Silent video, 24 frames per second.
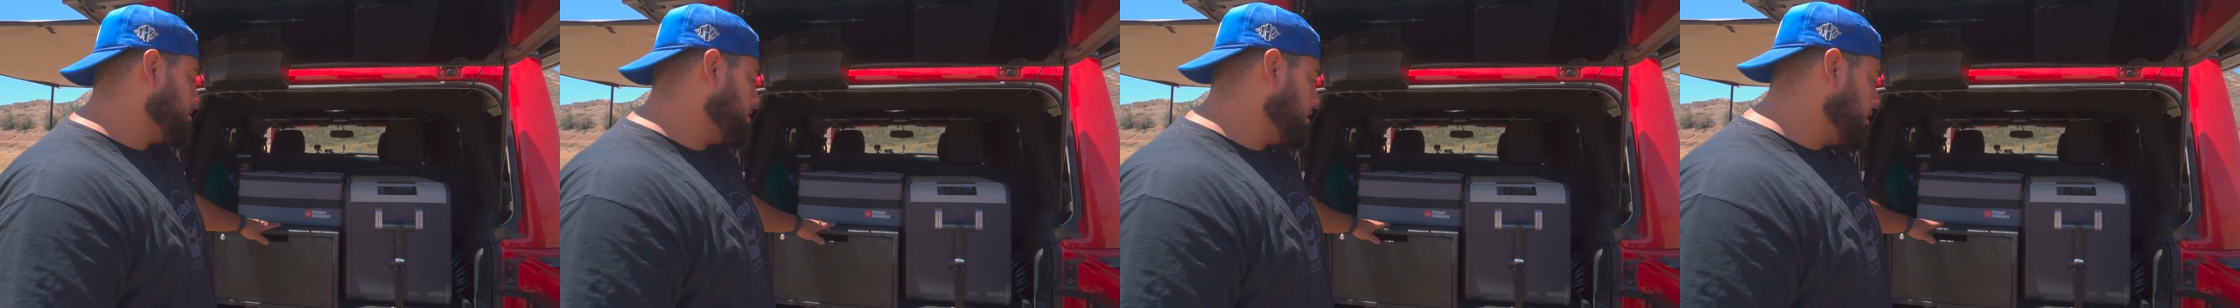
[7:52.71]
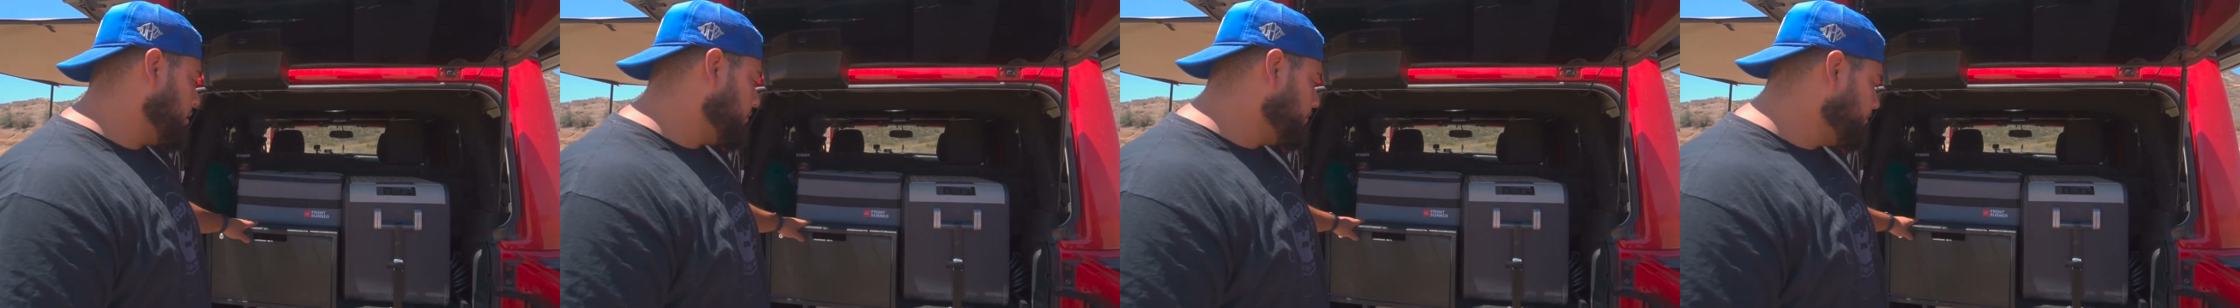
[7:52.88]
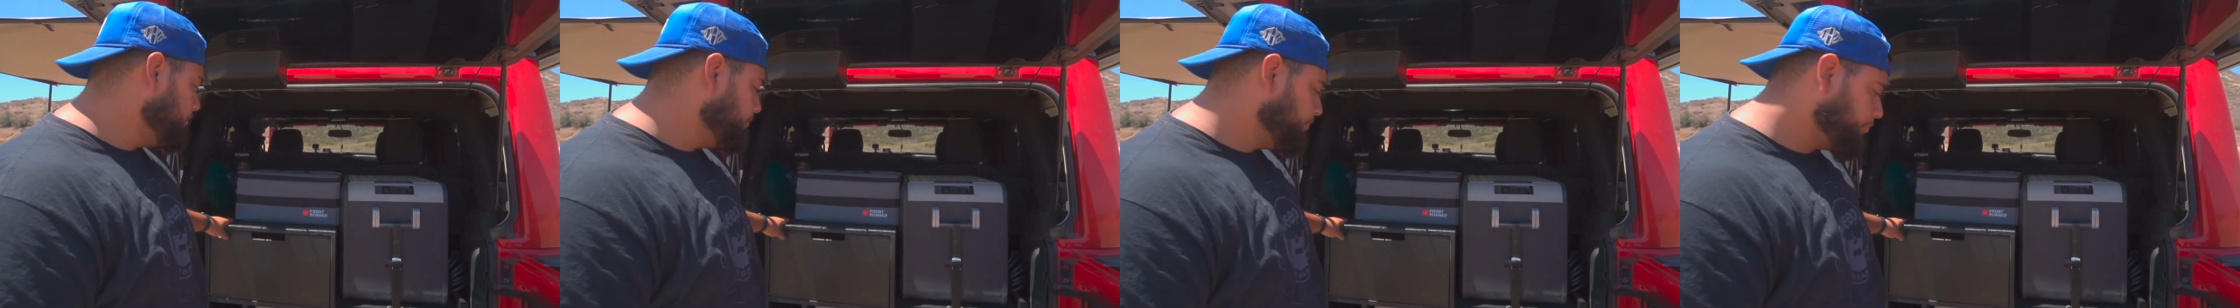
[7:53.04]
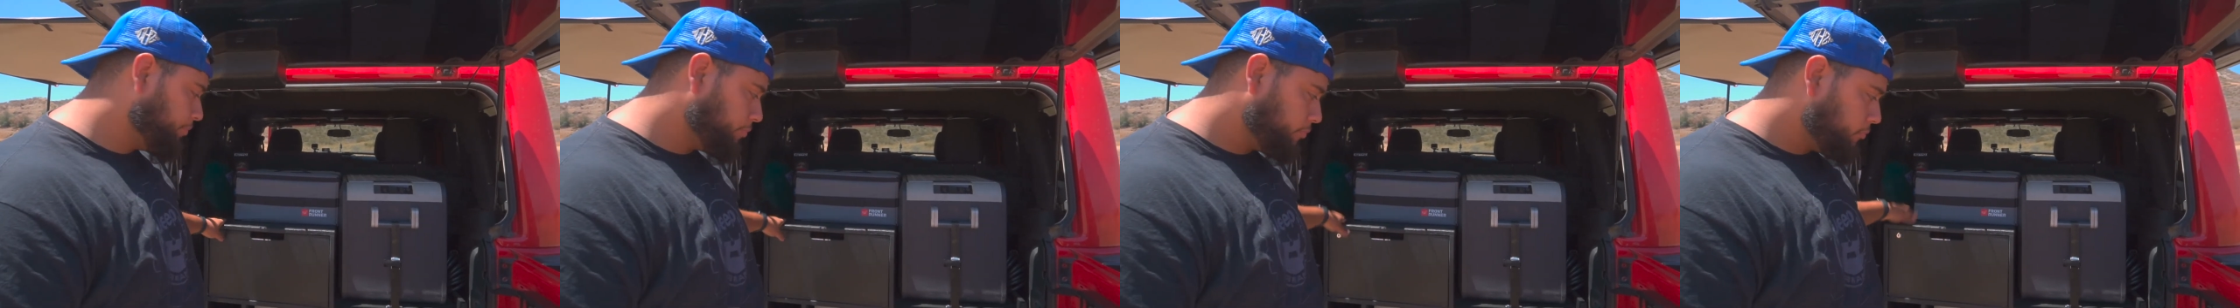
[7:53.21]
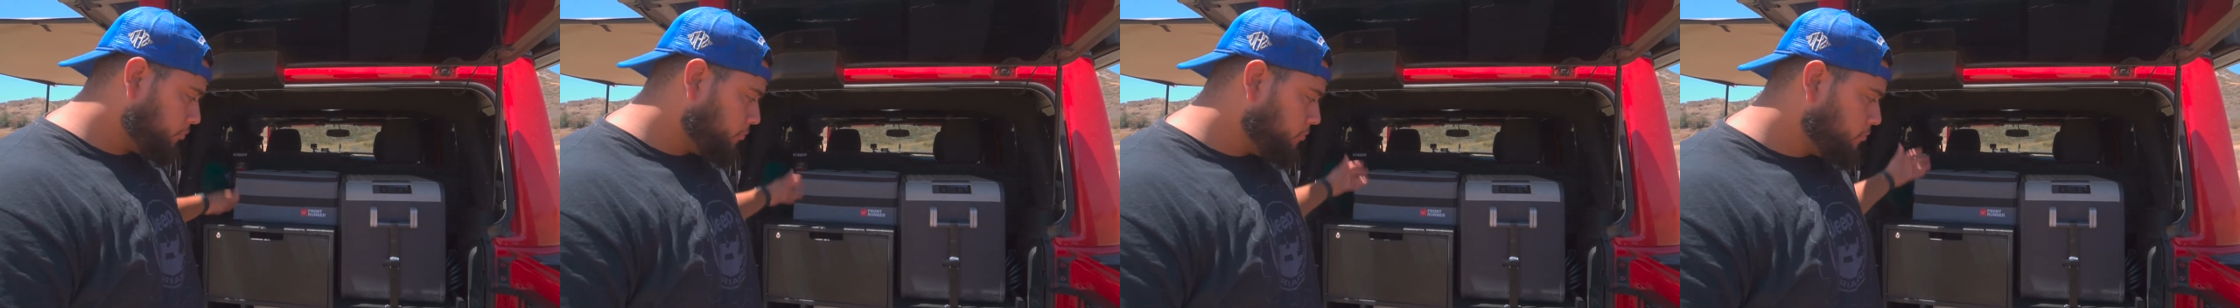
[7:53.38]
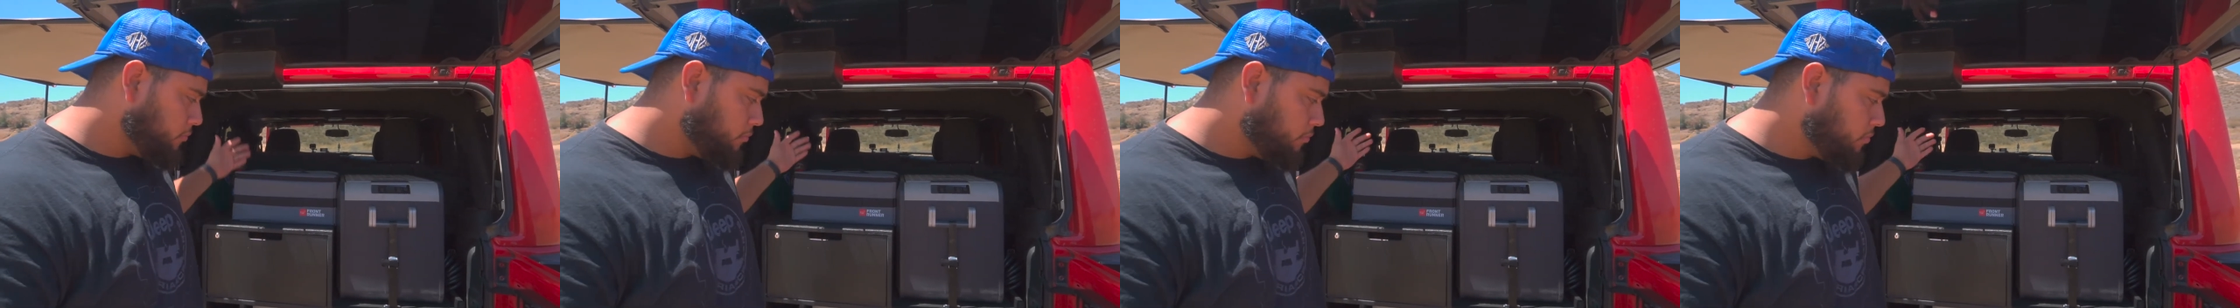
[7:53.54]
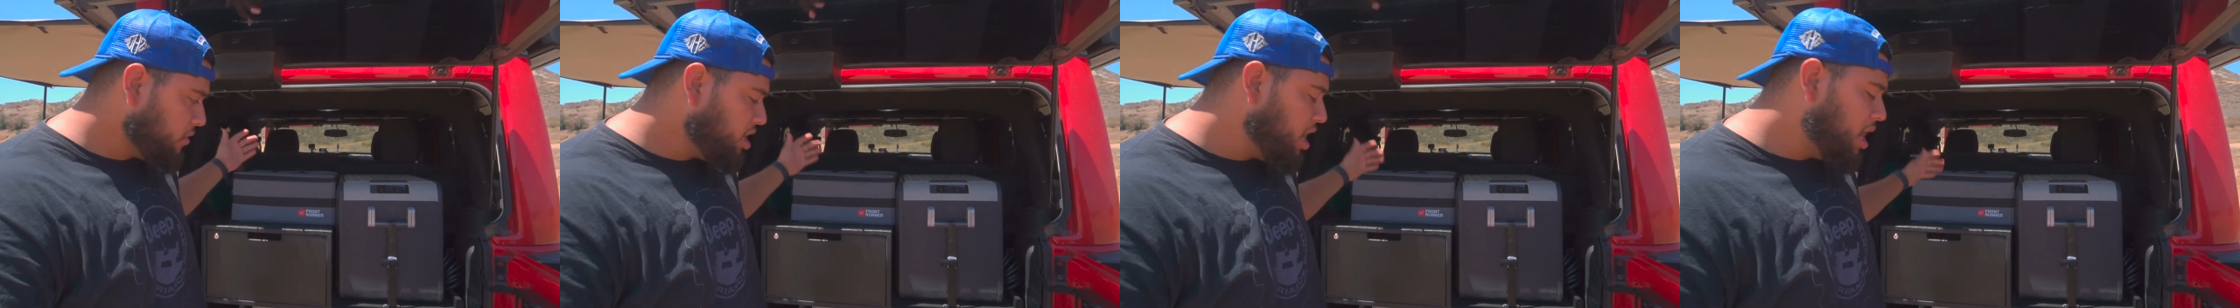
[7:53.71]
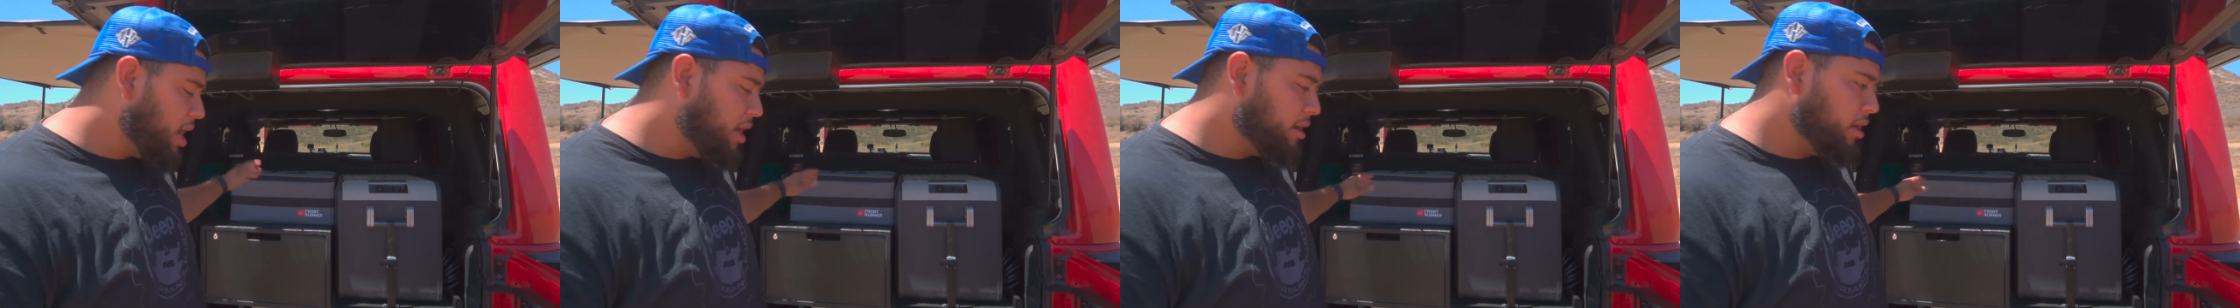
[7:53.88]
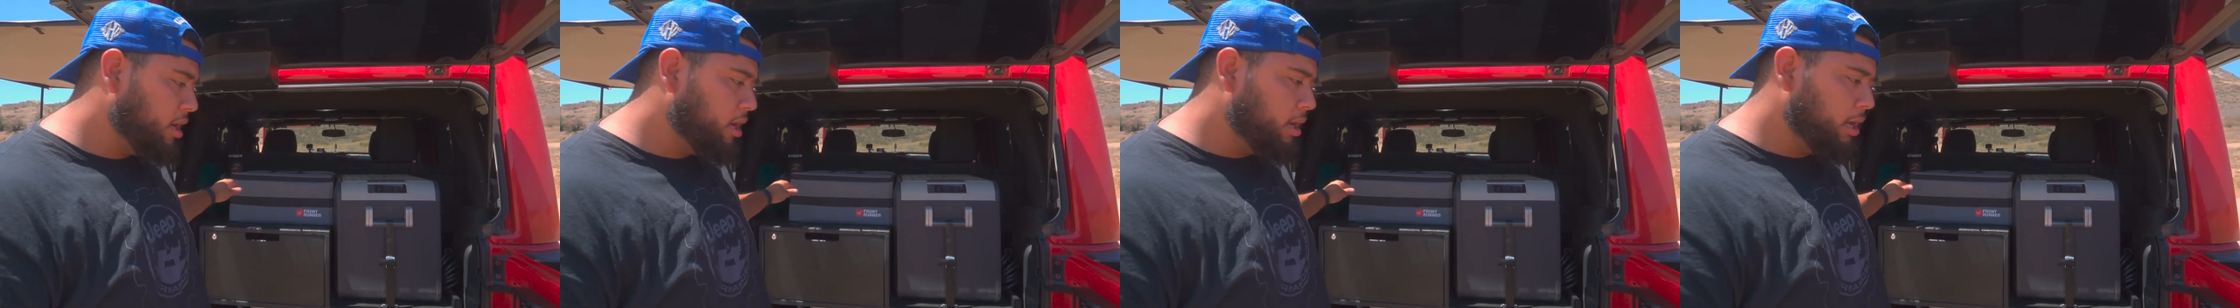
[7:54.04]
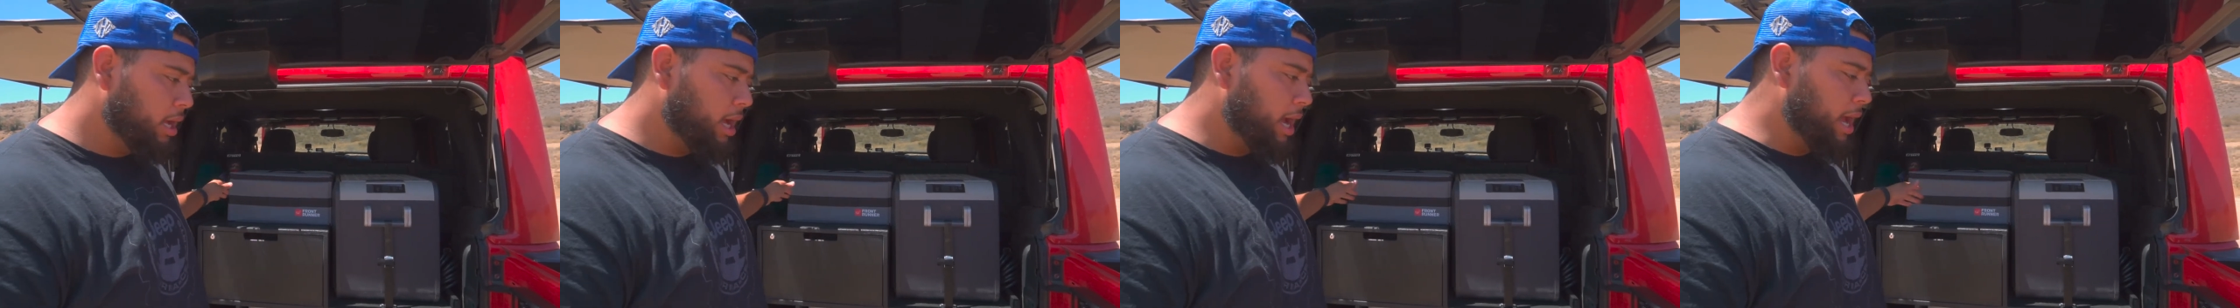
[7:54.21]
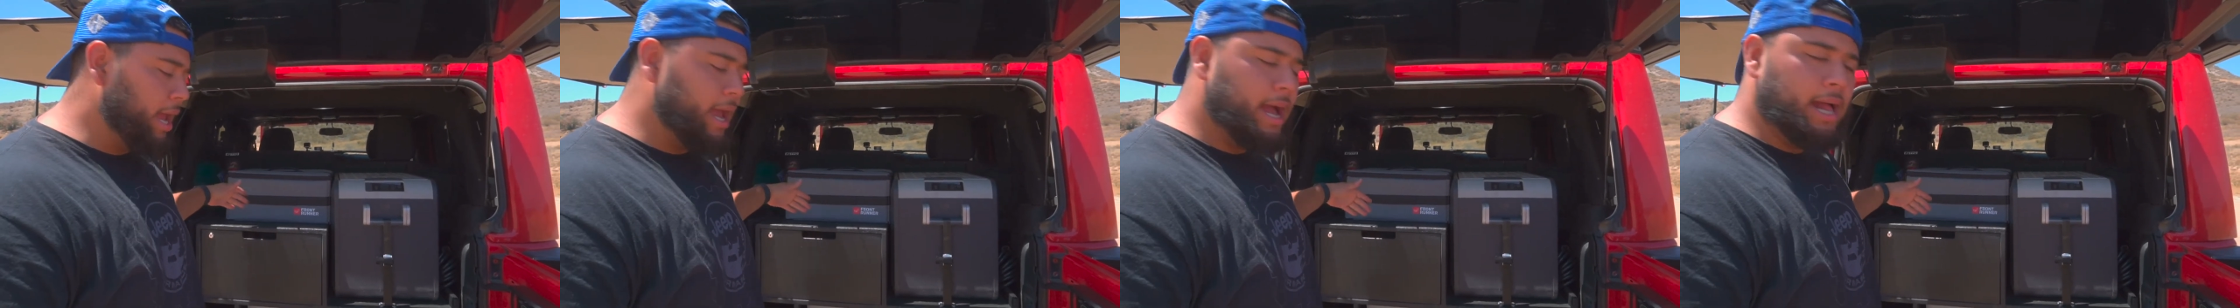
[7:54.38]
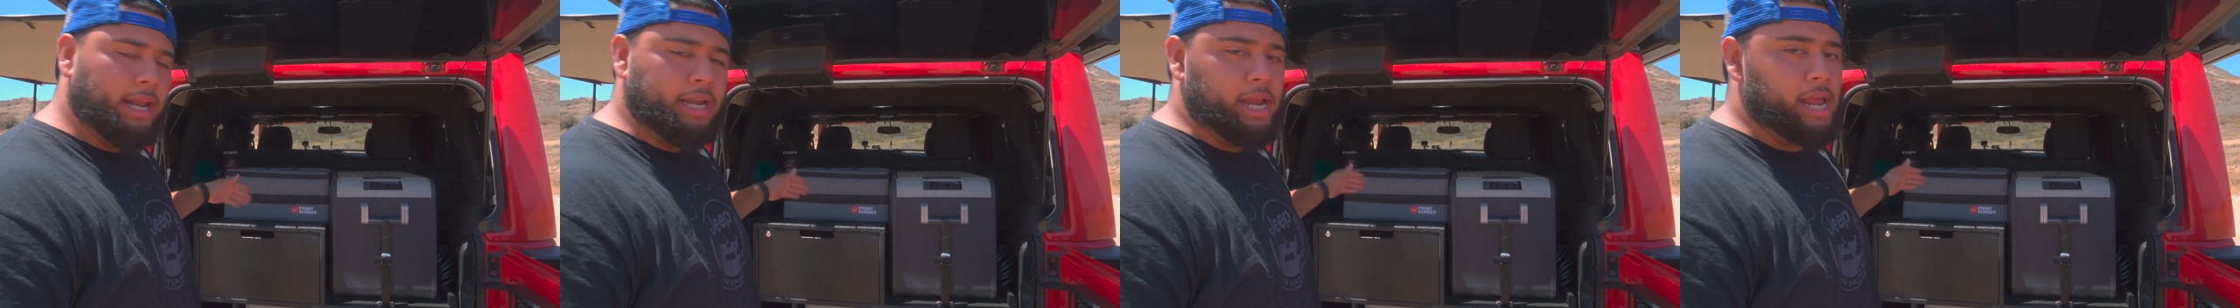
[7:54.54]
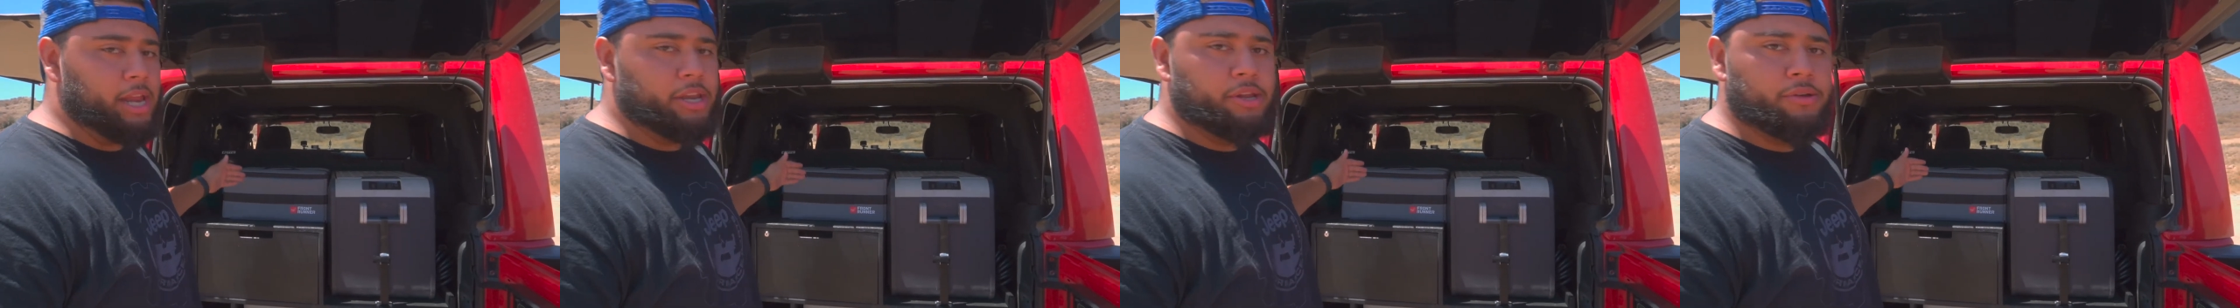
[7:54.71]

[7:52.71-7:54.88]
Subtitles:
So I